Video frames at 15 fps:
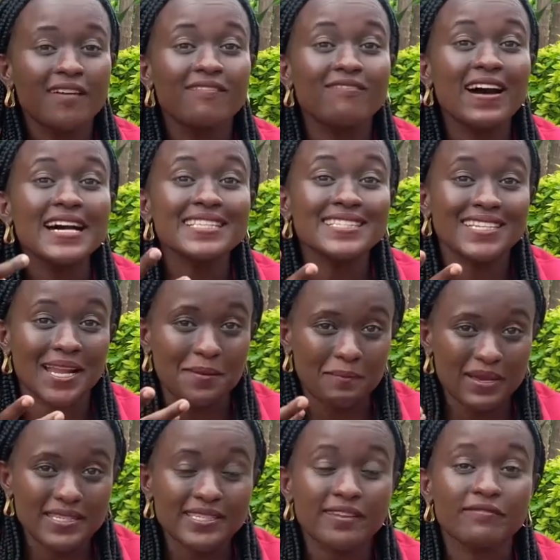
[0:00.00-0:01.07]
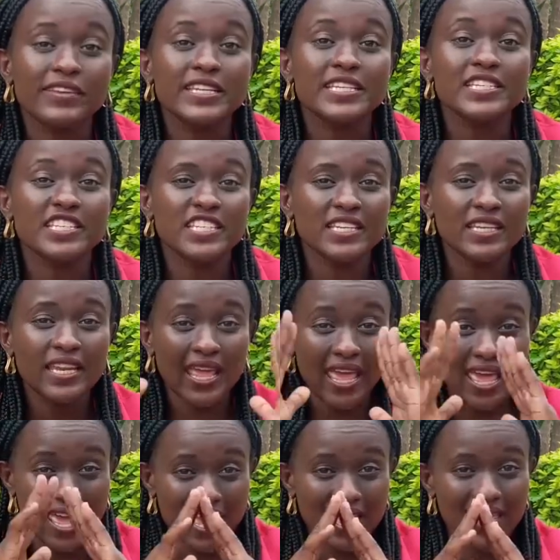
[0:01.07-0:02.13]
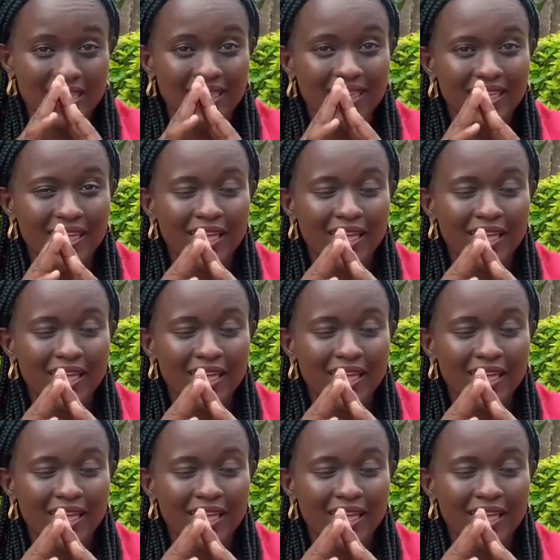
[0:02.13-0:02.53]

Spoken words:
verse number 17a.